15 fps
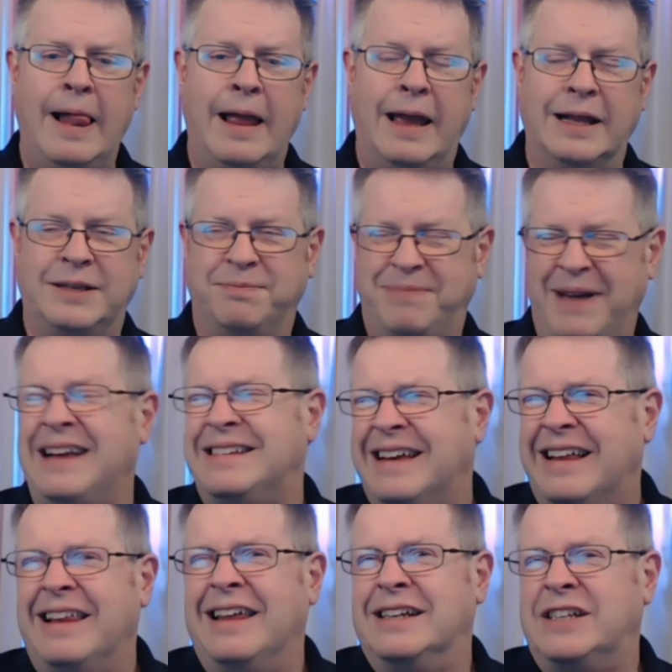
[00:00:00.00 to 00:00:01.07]
It's
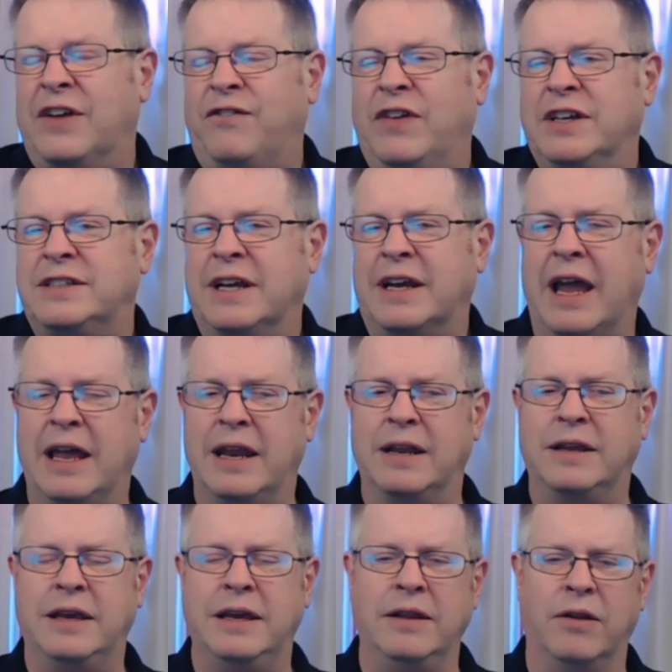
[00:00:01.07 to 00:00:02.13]
basically a sophisticated
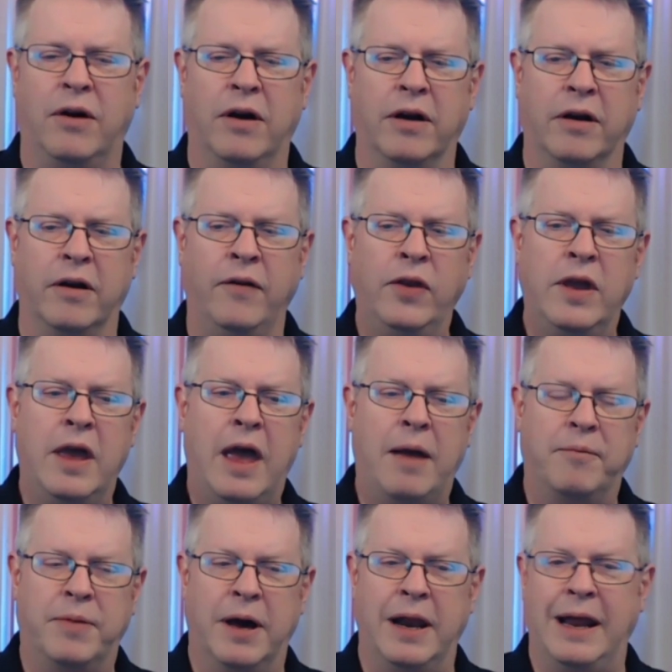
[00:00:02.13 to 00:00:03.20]
keylogger,
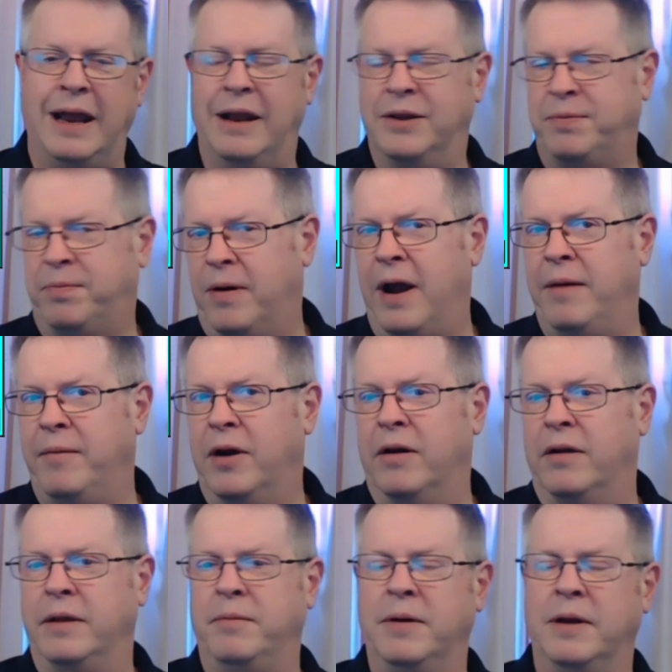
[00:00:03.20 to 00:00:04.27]
but it has
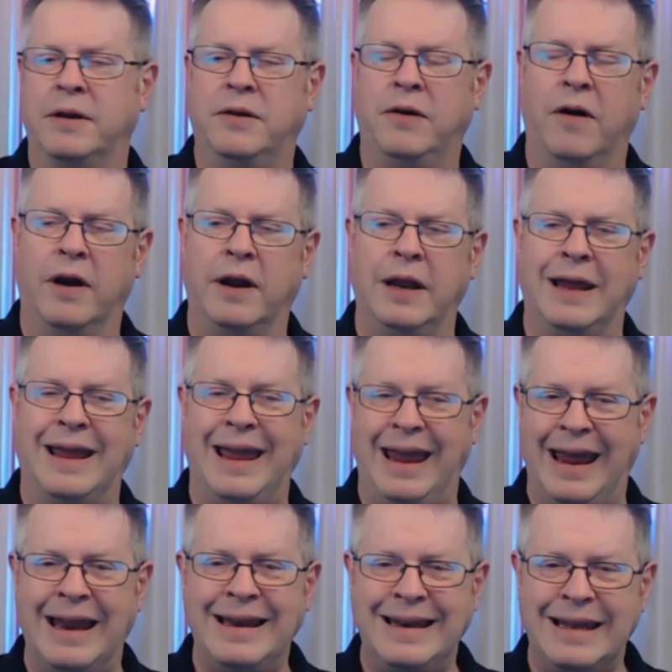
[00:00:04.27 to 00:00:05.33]
primarily been targeting
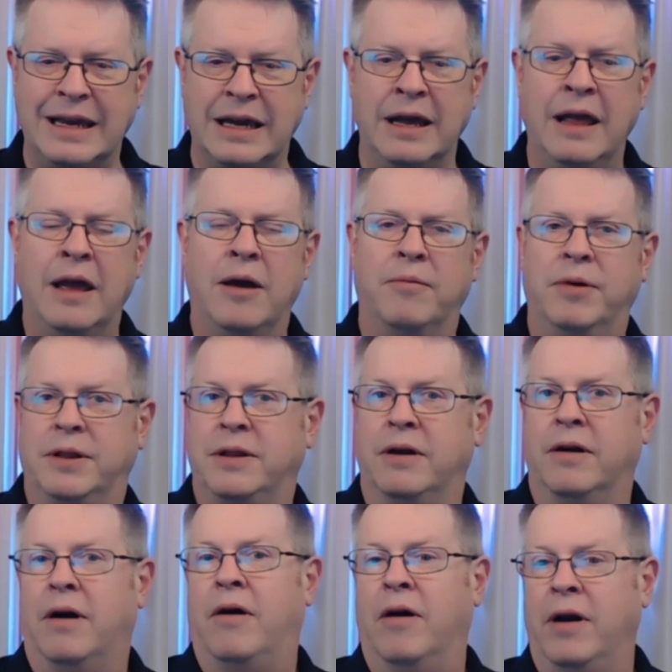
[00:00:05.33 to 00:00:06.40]
India. But
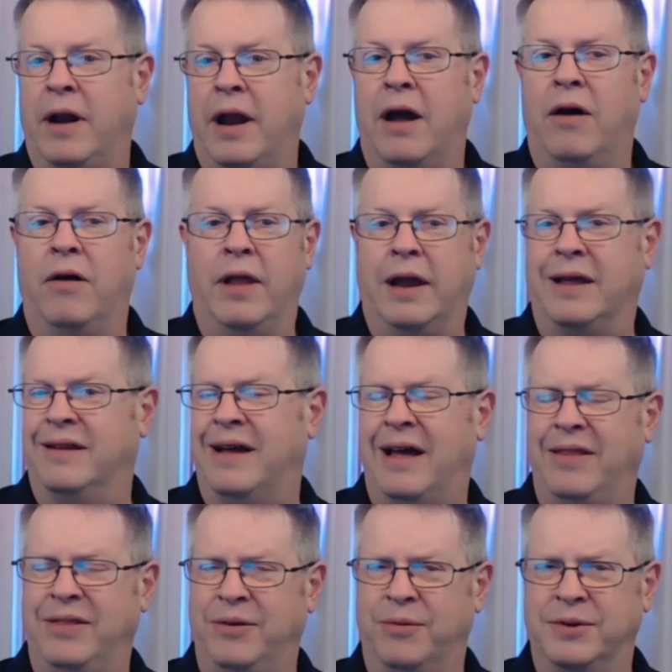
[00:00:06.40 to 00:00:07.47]
there are now like I,
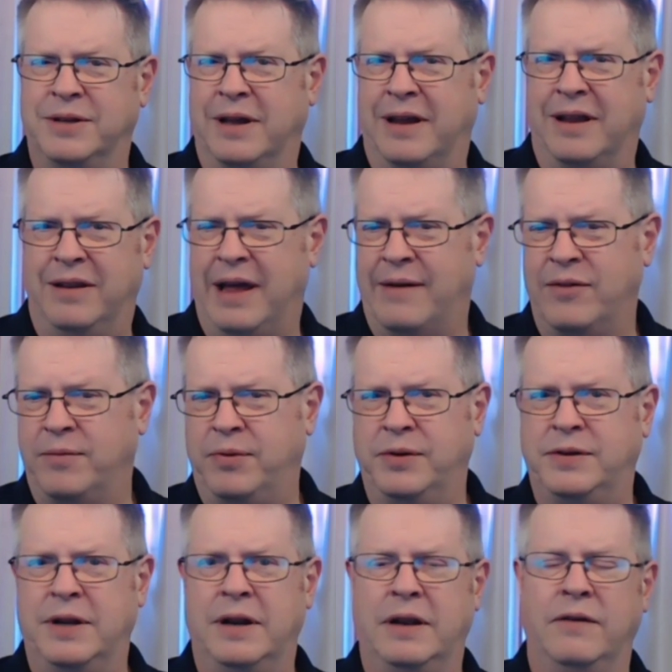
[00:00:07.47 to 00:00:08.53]
there was like 11% of
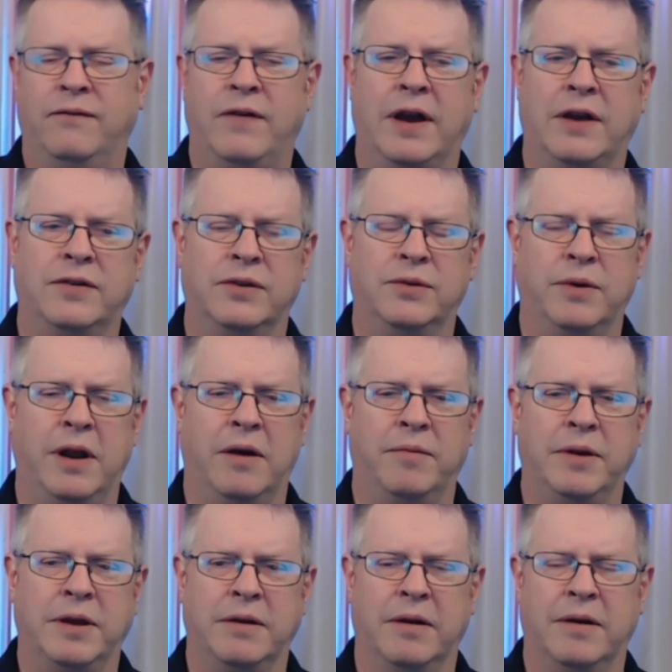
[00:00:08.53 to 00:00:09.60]
the infections were now
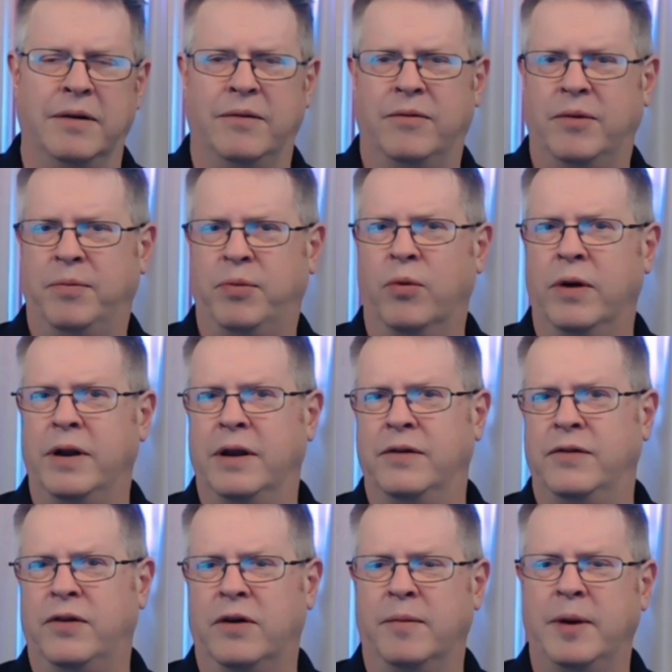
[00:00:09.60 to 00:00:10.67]
being uh, reported in
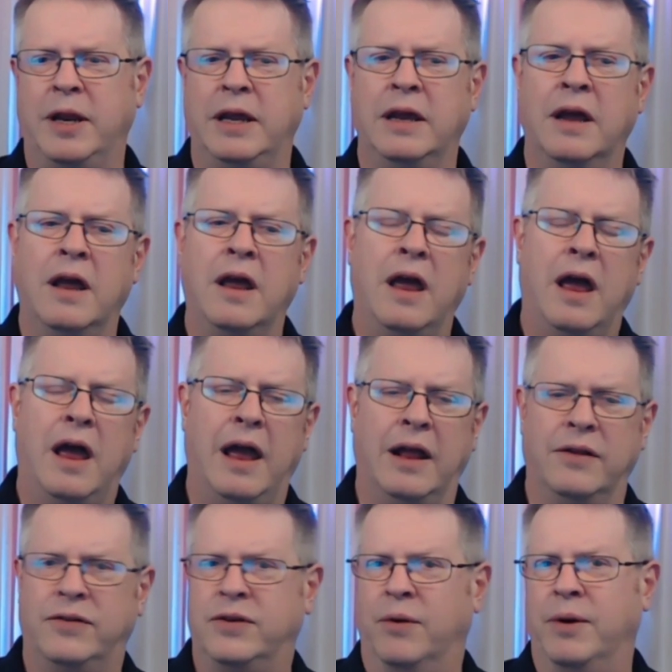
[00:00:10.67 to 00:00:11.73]
Germany,
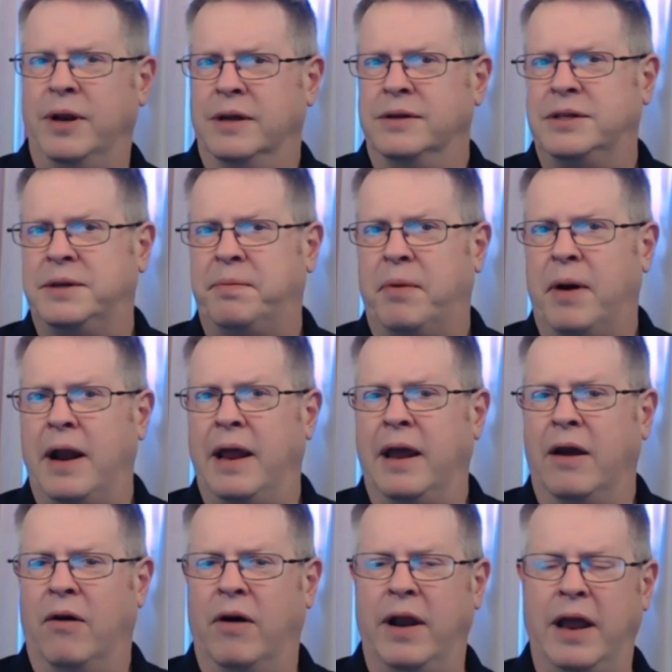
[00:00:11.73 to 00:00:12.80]
and so it is spreading
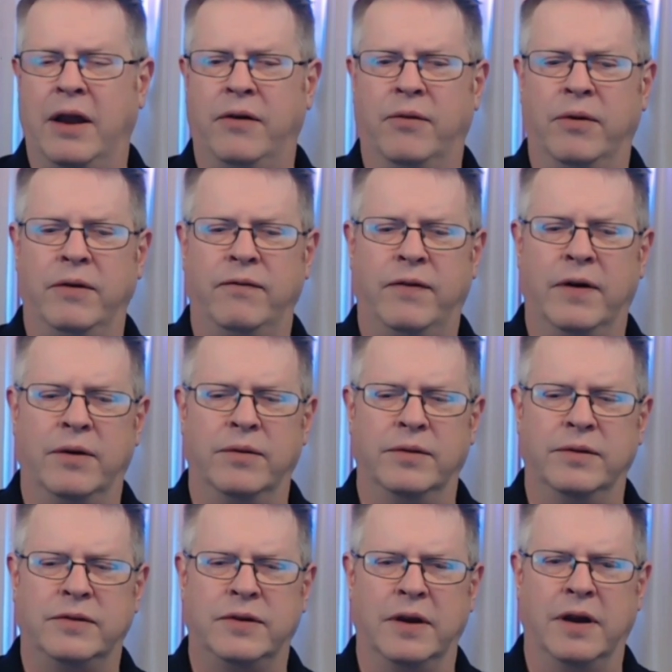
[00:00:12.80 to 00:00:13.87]
on Android
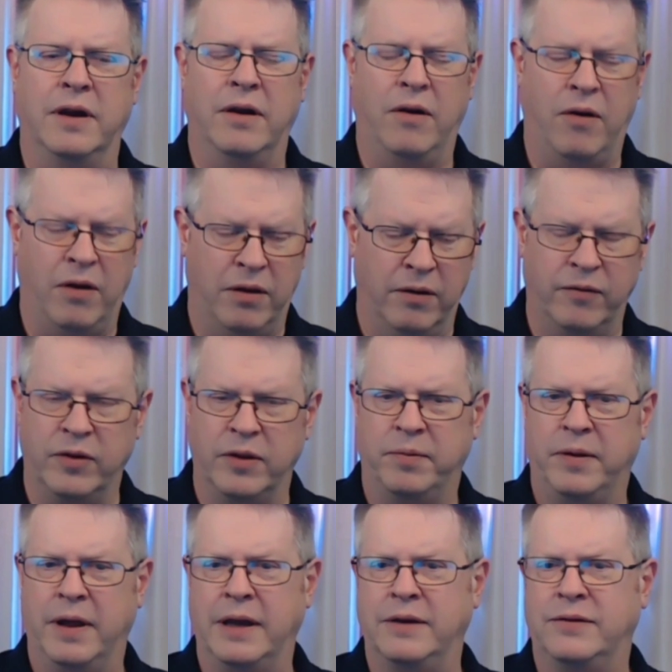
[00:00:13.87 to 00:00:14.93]
phones uh, all over the
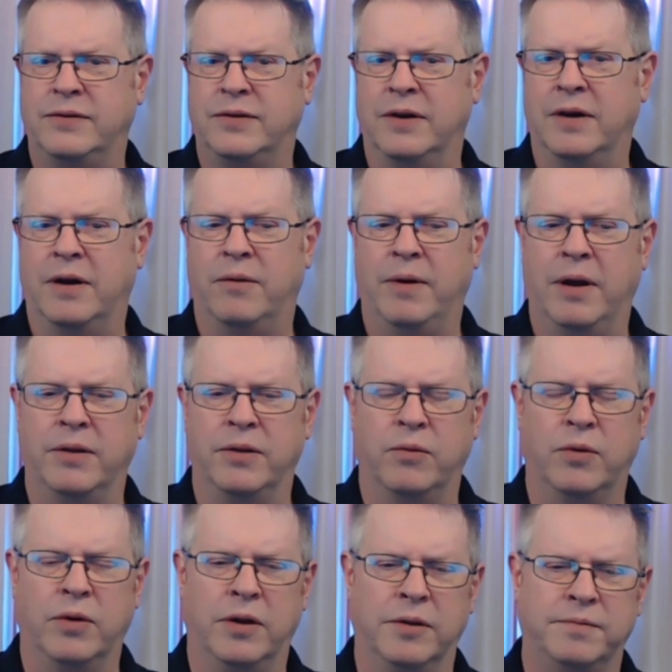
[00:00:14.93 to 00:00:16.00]
place uh, around the
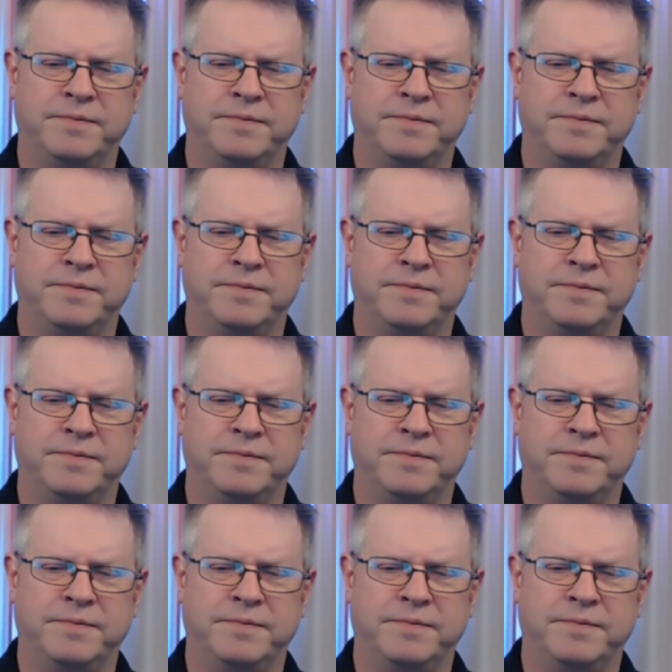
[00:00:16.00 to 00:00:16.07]
world.